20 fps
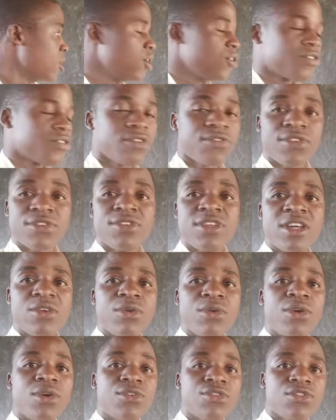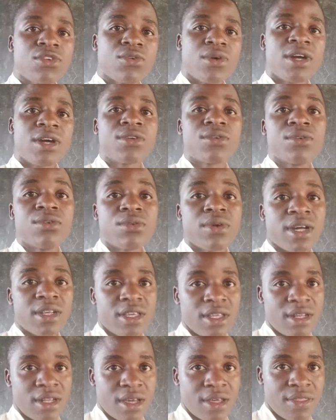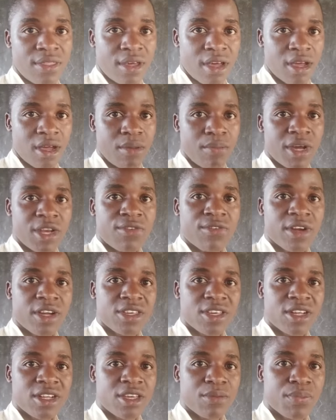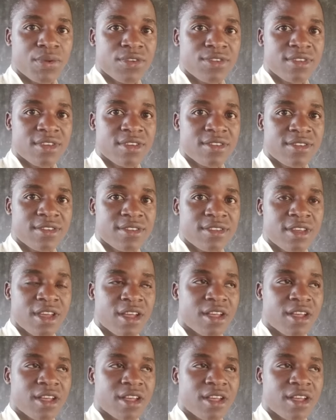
So for today, we also want to look at another manufacturing process.